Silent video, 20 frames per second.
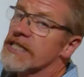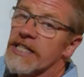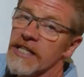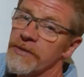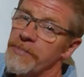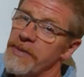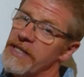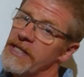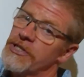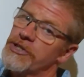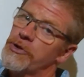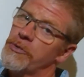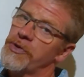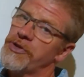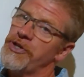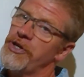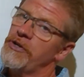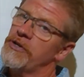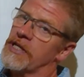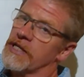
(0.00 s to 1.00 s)
is going to be an issue
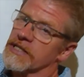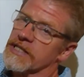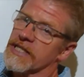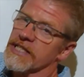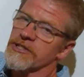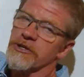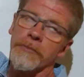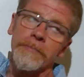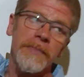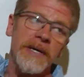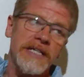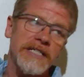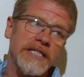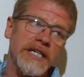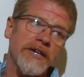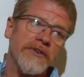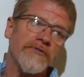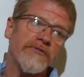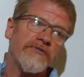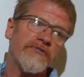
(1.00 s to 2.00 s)
with units because we're
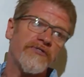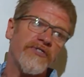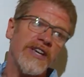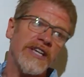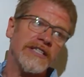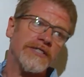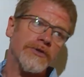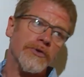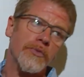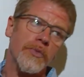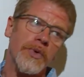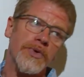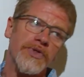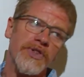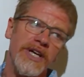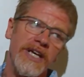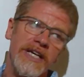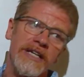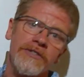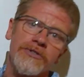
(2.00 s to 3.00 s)
mixing feet
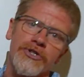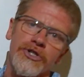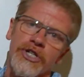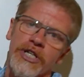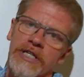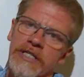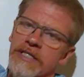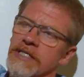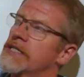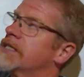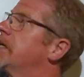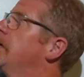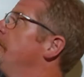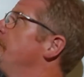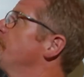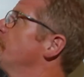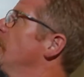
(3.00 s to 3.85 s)
with inches.